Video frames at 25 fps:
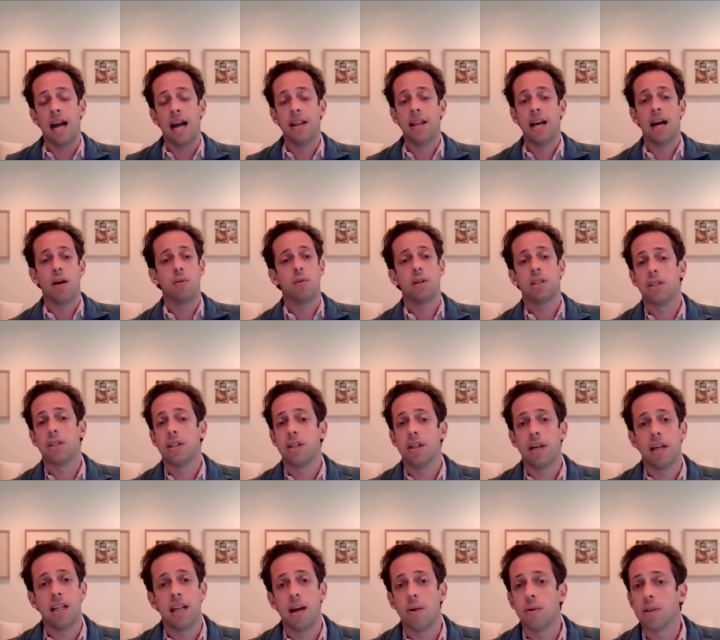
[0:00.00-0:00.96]
And that was
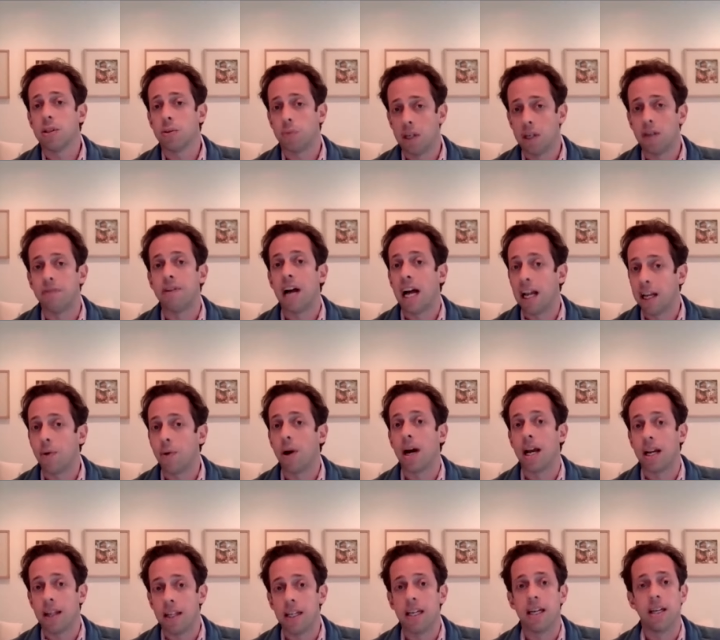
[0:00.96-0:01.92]
a real value
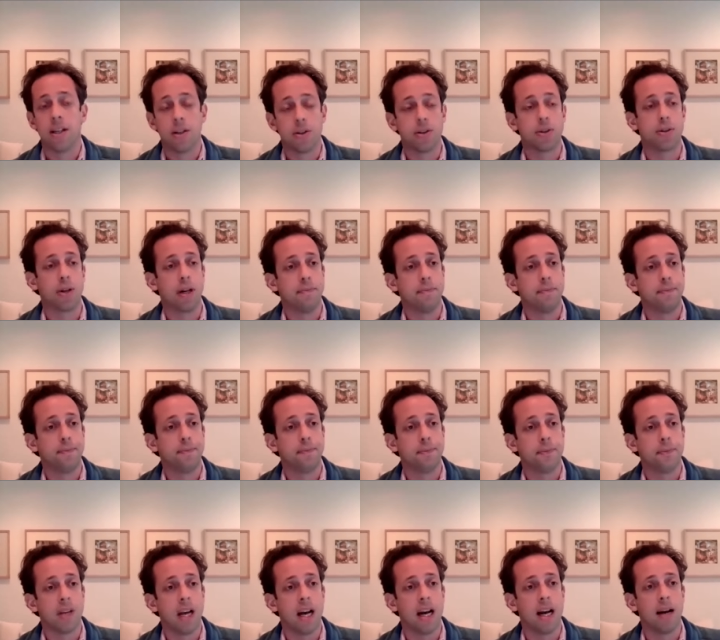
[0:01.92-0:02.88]
add in the industry.
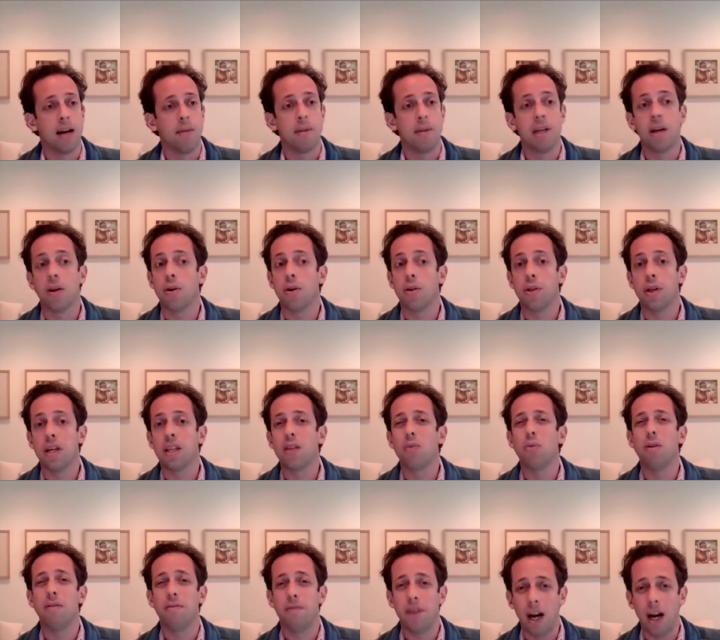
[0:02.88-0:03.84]
The other thing
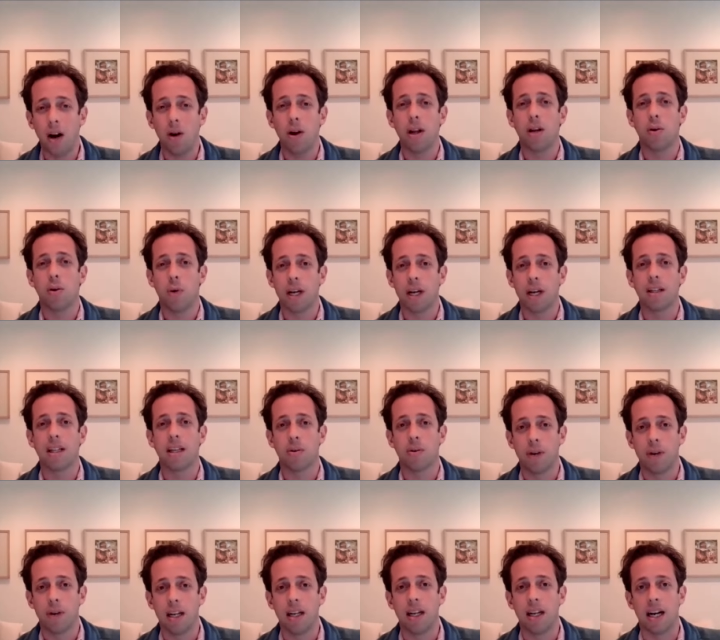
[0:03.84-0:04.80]
that we very
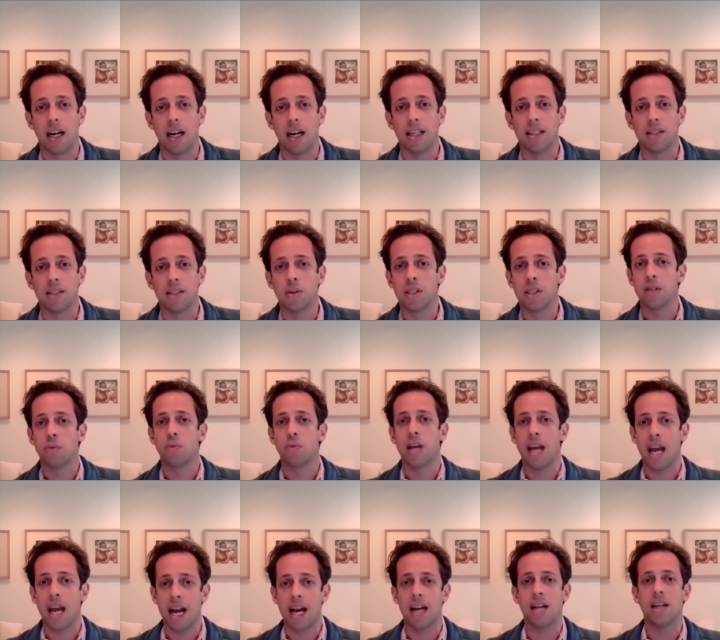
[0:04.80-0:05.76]
quickly realized was that
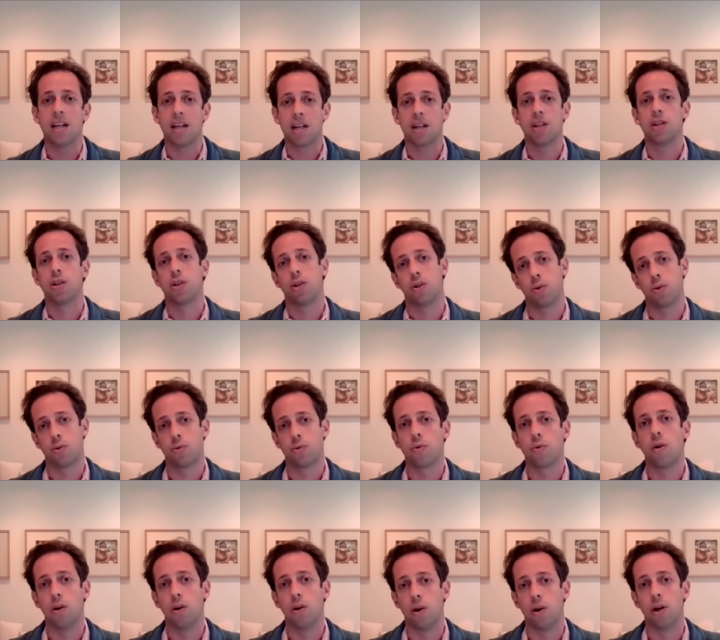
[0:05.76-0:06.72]
we had to
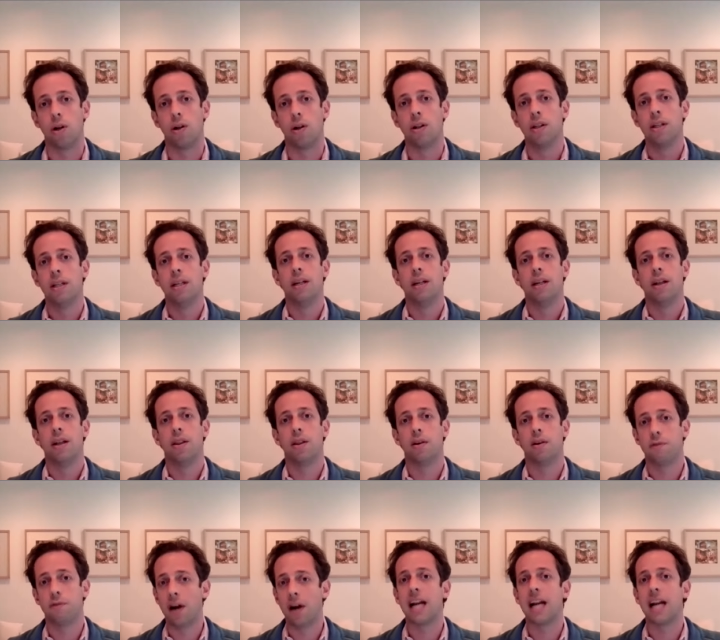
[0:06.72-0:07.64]
control the